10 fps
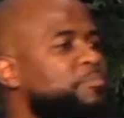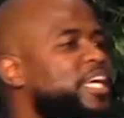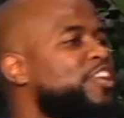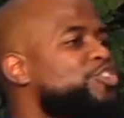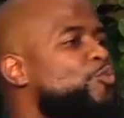I'm
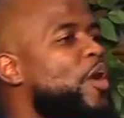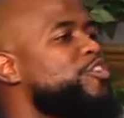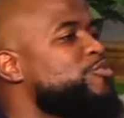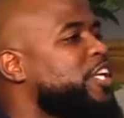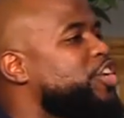telling you where
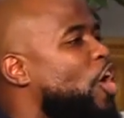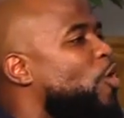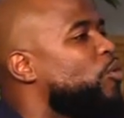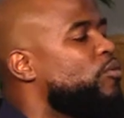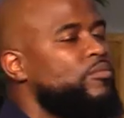you need to
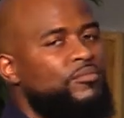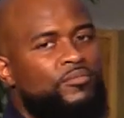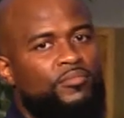go.